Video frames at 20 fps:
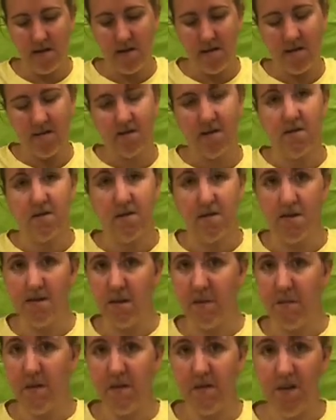So since I'm
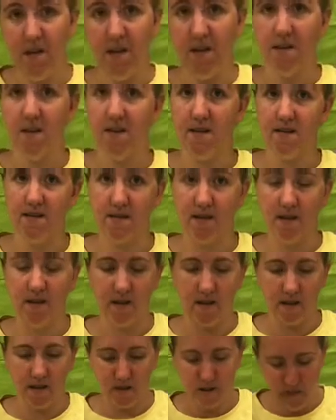left-handed, this is gonna look a
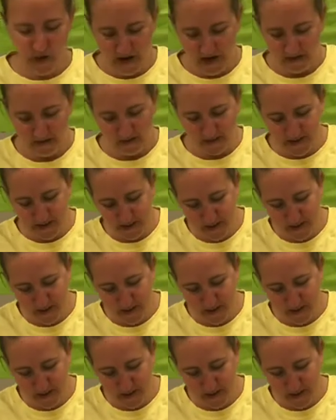little backwards,